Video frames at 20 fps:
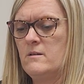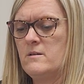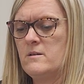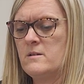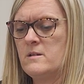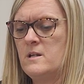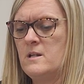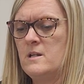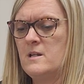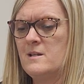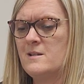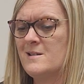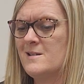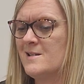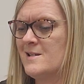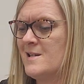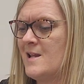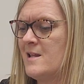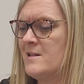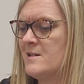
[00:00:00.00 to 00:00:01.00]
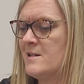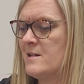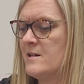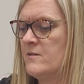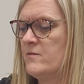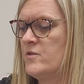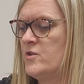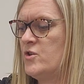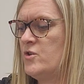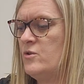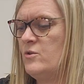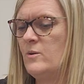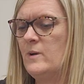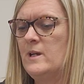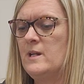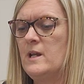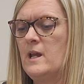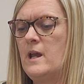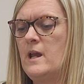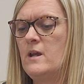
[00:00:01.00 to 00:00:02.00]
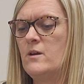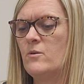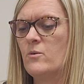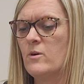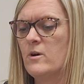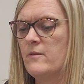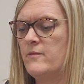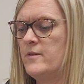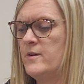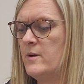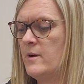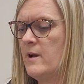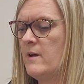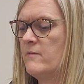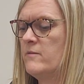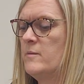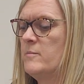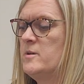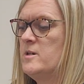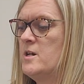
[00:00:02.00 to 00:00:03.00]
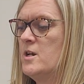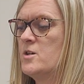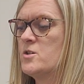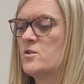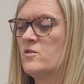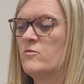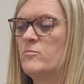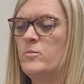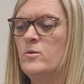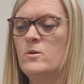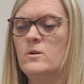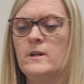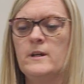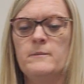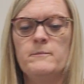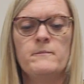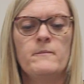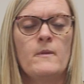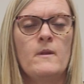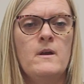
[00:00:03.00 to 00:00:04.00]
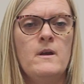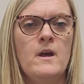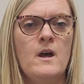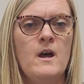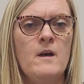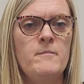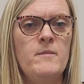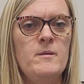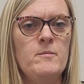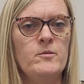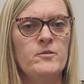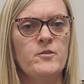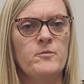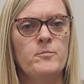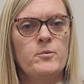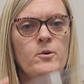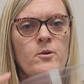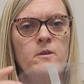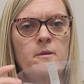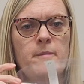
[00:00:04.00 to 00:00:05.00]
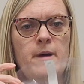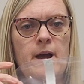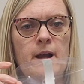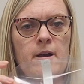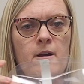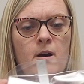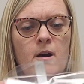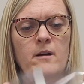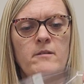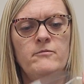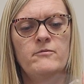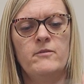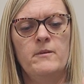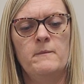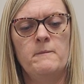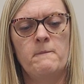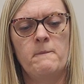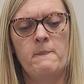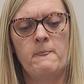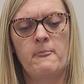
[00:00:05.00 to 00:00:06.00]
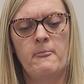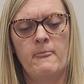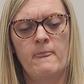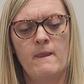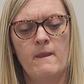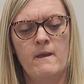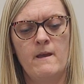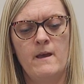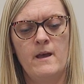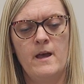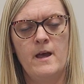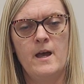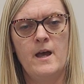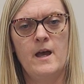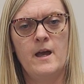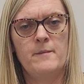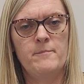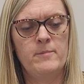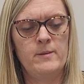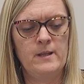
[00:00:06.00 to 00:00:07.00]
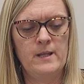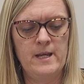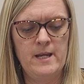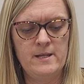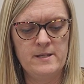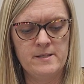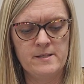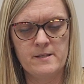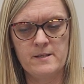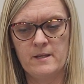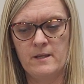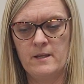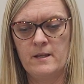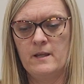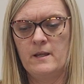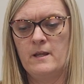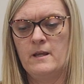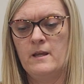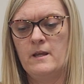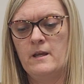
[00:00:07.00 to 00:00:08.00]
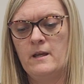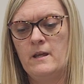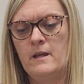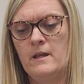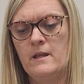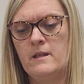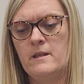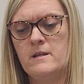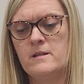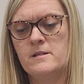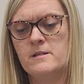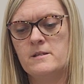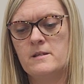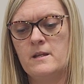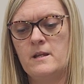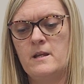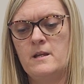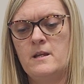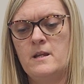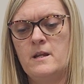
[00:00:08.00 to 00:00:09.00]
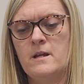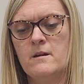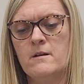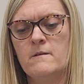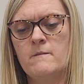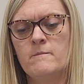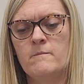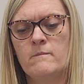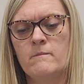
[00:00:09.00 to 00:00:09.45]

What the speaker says: skin is sensitive to it, and or if you have the potential of pulling, I'm able to pull the back off. I place this in here,